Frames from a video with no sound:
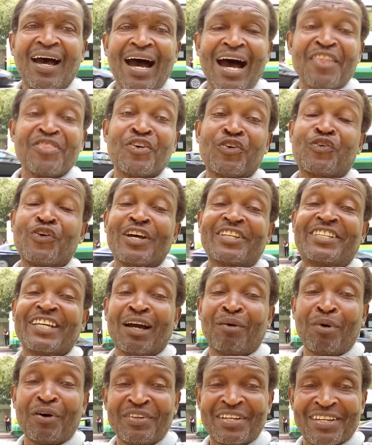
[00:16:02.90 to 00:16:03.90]
And the great
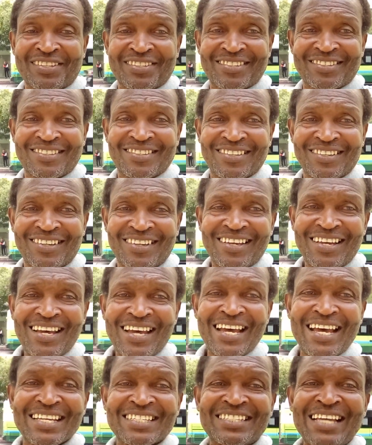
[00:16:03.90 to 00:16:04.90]
thing about this
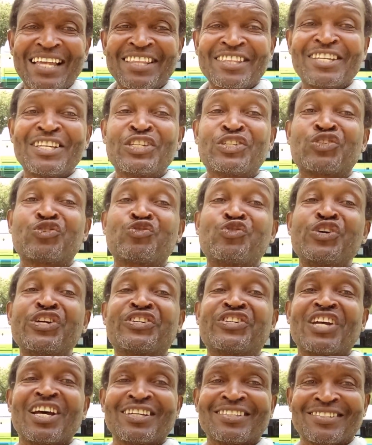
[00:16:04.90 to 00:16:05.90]
is that these
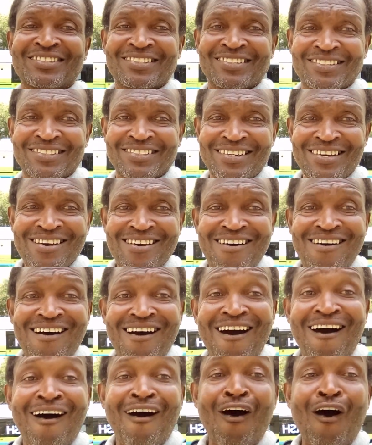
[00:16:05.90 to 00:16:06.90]
creatures
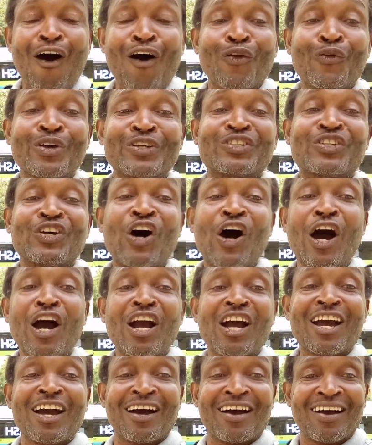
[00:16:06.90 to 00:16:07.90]
are always
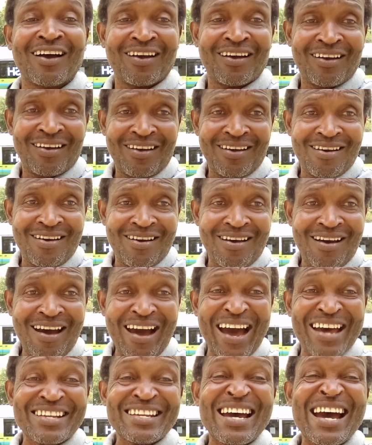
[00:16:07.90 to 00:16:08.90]
hunger
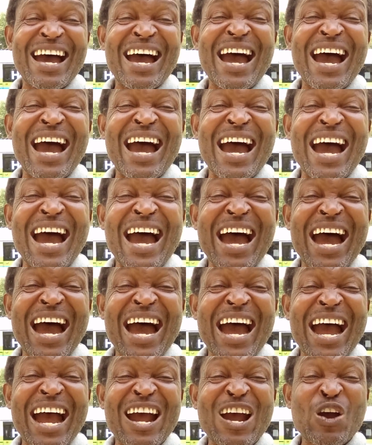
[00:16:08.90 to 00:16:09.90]
and
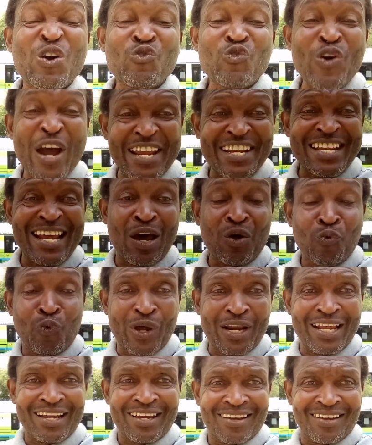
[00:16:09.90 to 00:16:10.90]
ready and
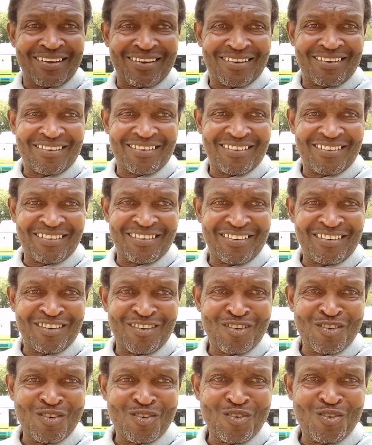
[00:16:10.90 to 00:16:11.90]
willing
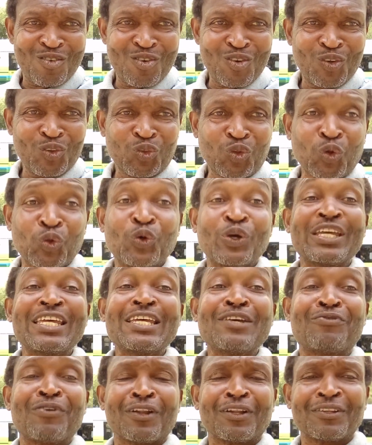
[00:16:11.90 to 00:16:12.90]
to do
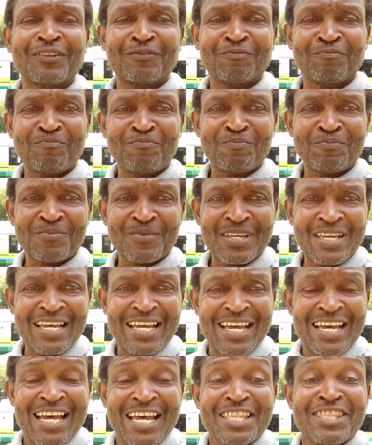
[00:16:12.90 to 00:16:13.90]
evil.
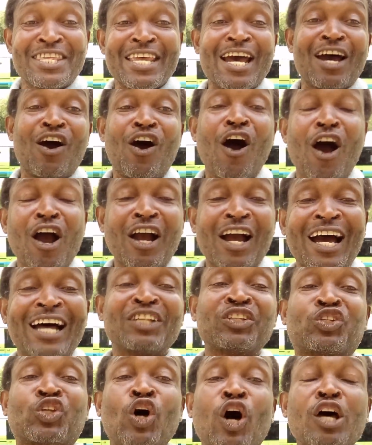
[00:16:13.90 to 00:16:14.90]
Their hunger
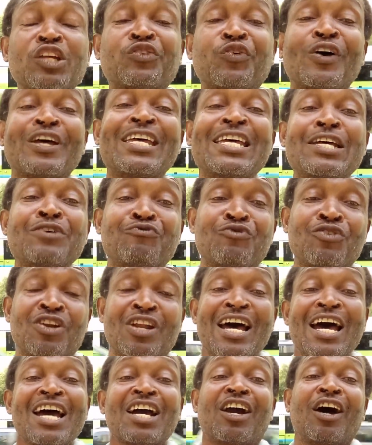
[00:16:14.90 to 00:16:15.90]
and thirst for
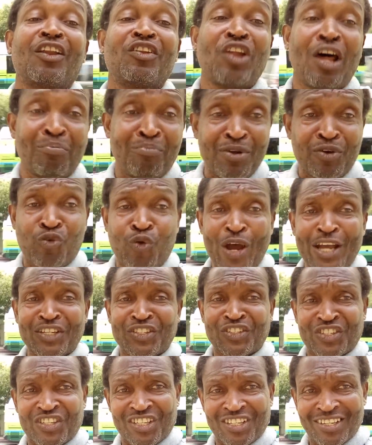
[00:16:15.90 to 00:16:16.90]
evil cannot be
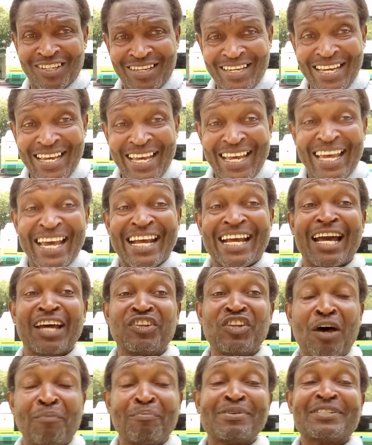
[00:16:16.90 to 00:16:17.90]
quenched. It
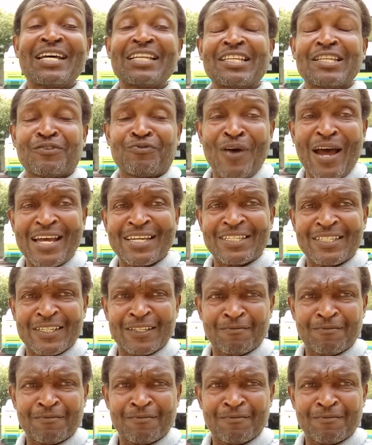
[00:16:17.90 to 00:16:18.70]
cannot be satisfied.